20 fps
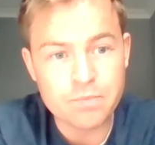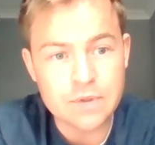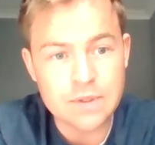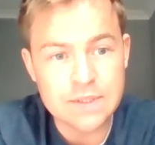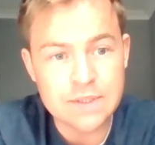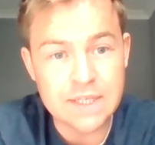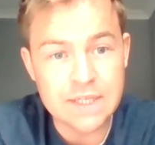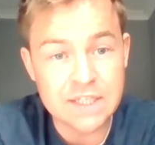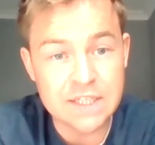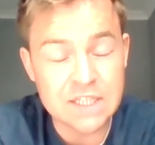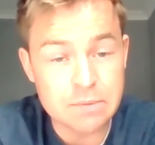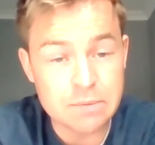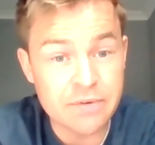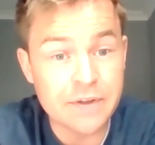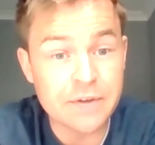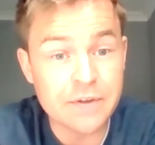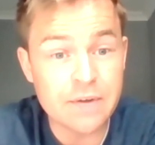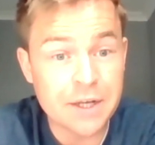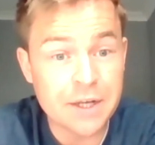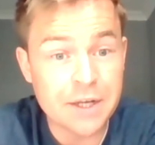system of
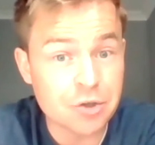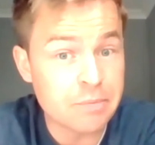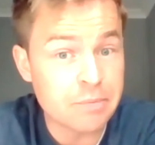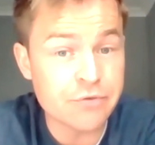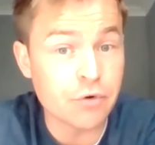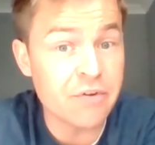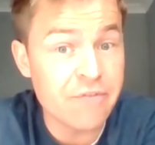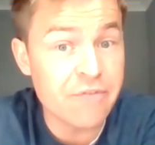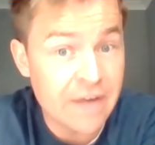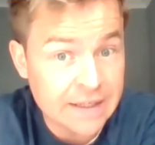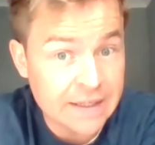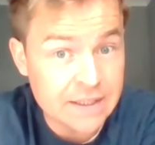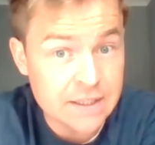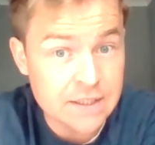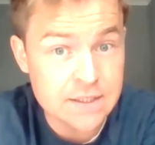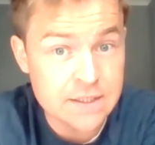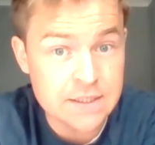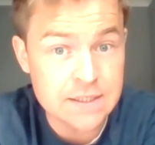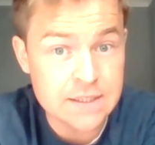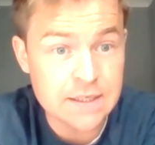intermediaries for
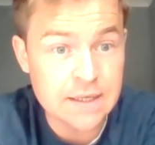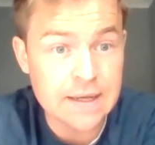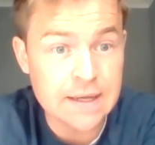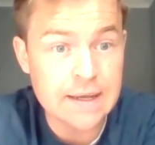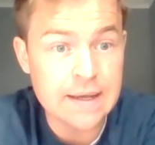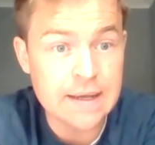defendants